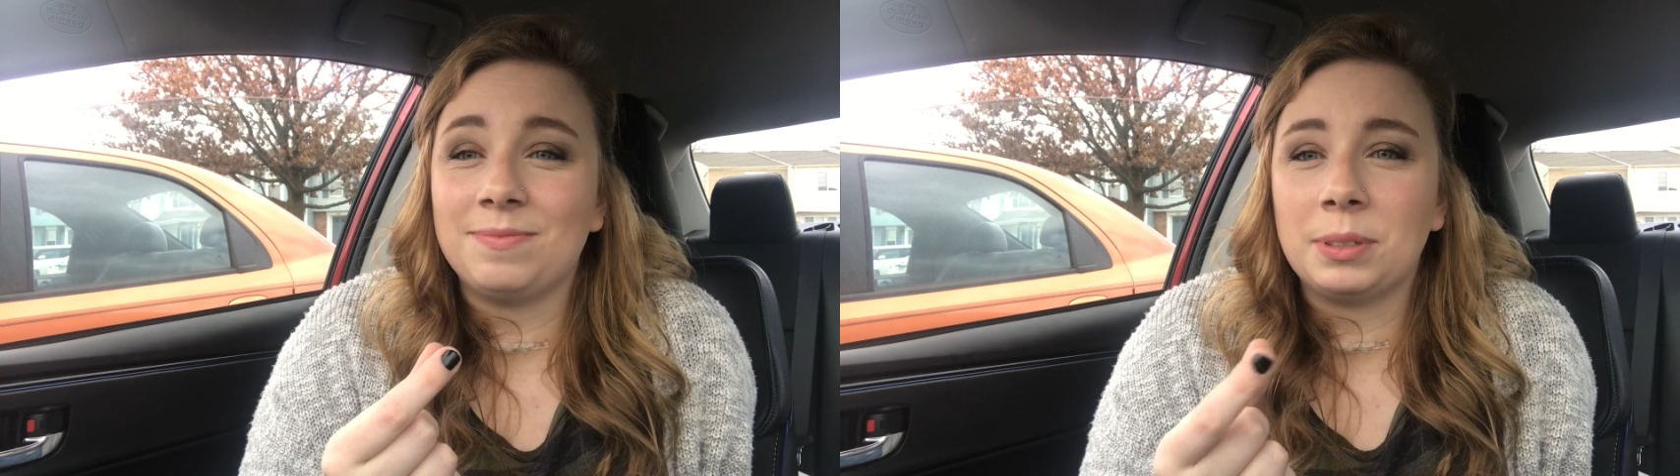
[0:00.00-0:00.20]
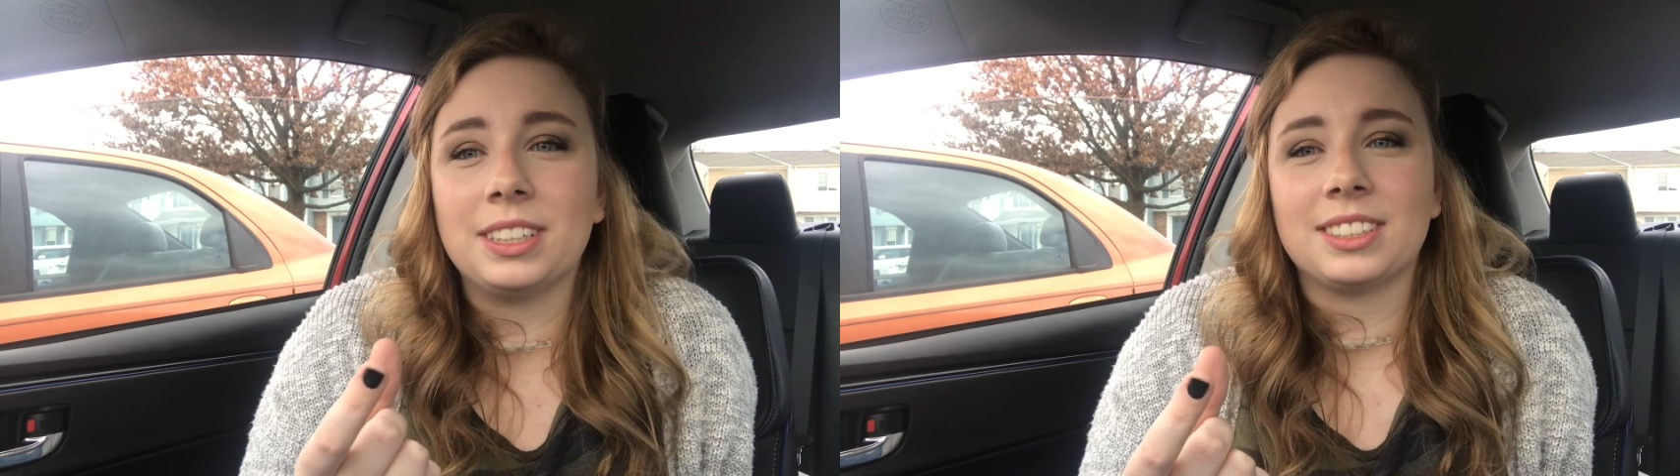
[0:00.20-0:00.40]

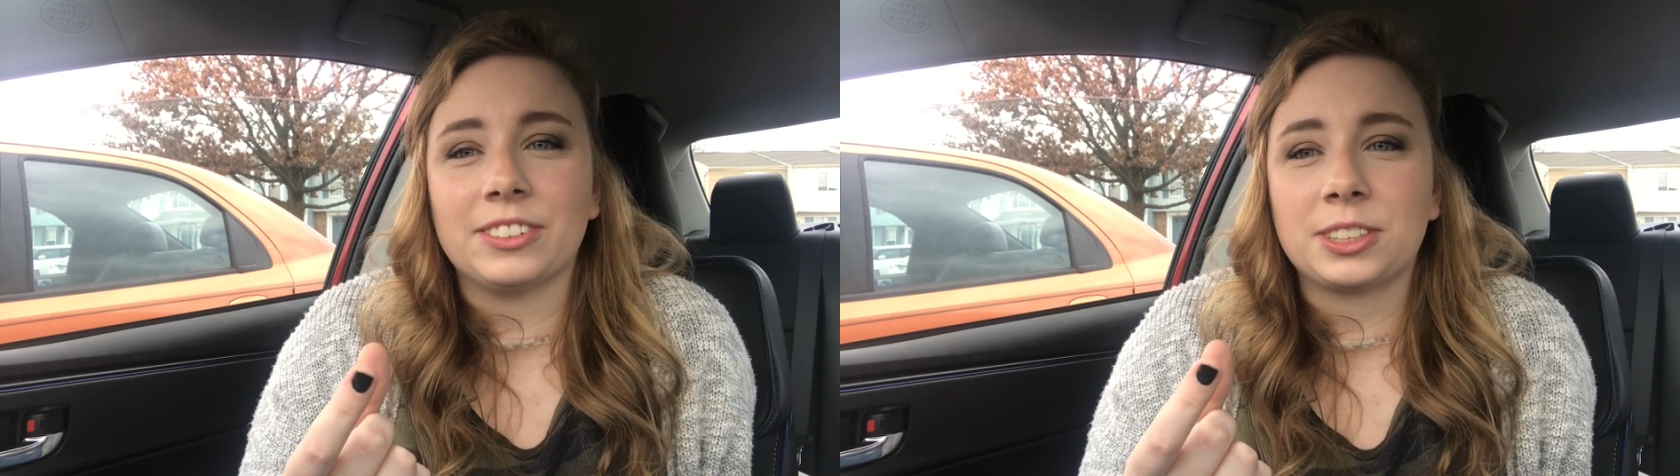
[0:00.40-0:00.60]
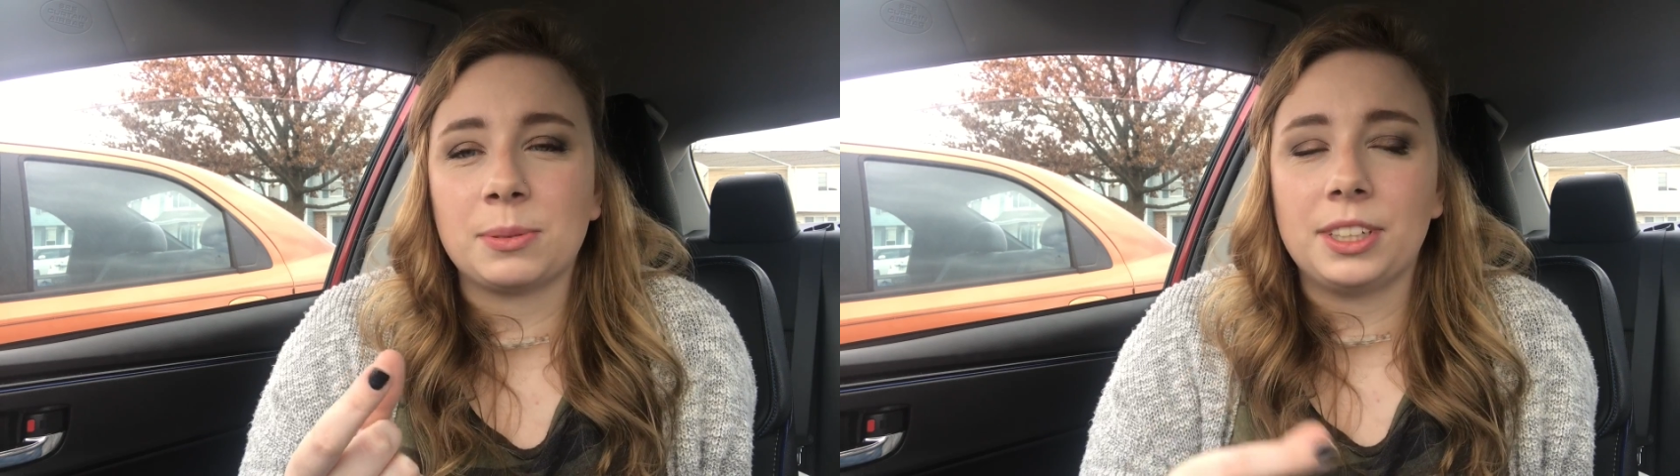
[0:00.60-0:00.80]
Pretty
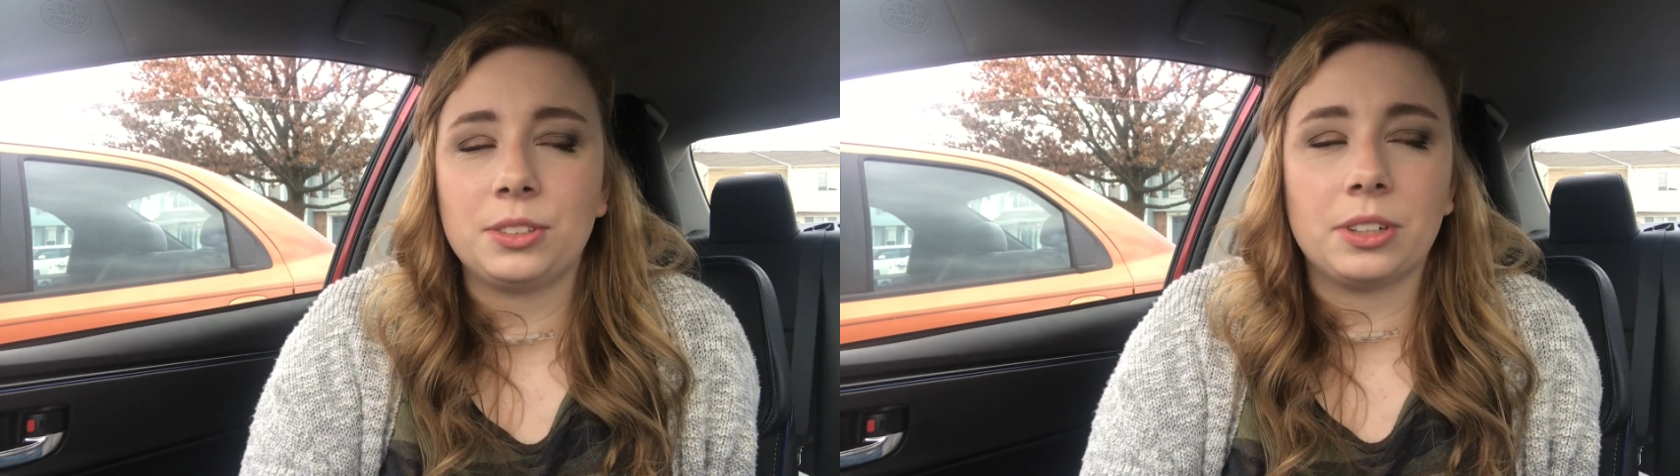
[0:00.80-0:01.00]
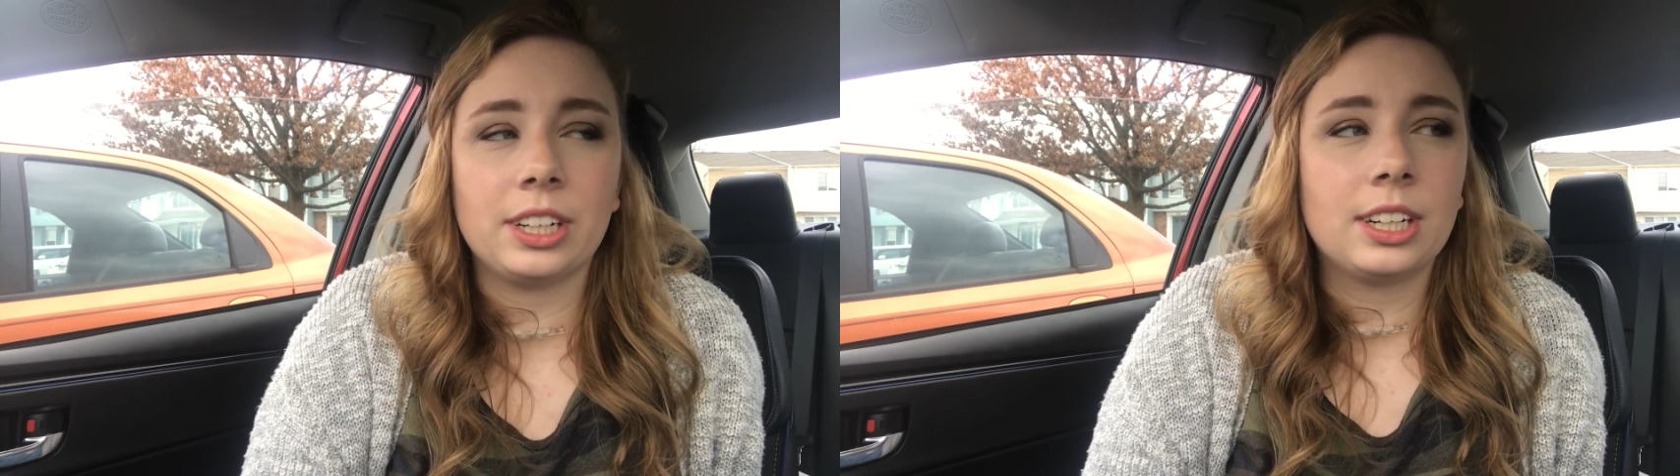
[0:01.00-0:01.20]

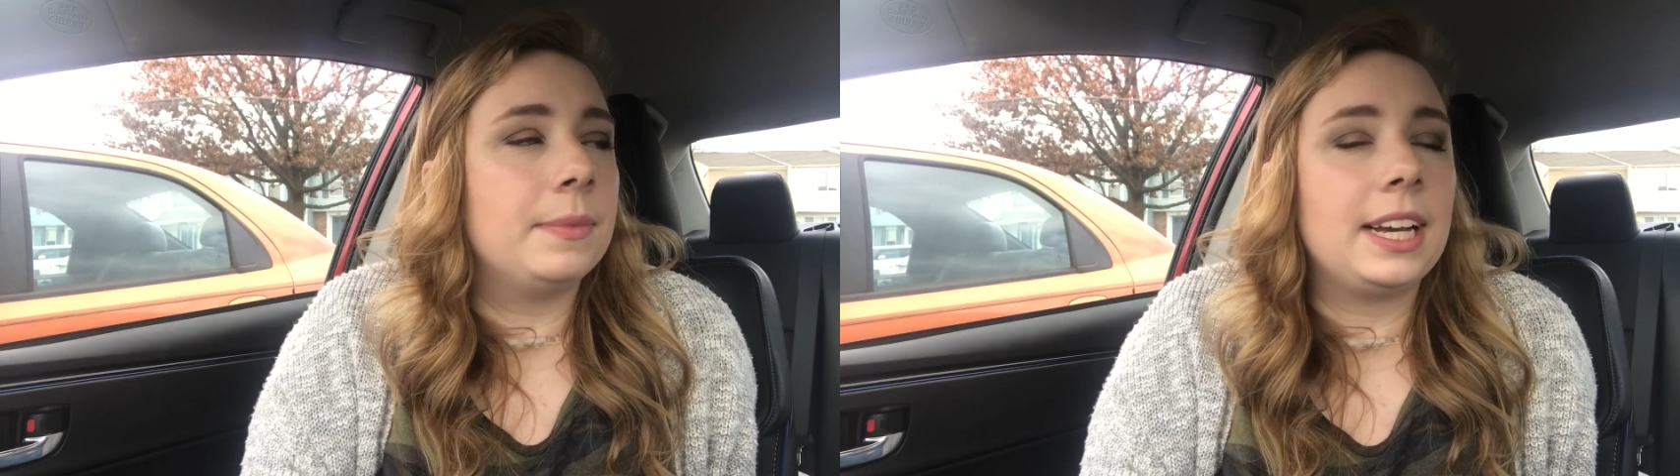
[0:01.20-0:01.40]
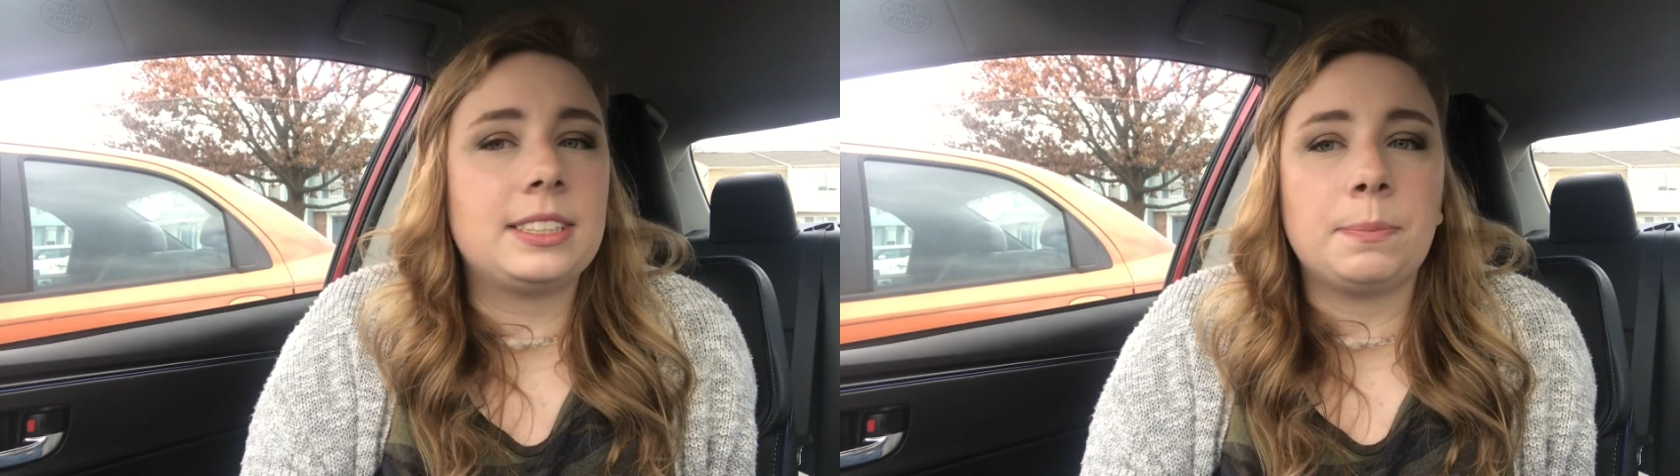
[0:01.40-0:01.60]
self-explanatory. It's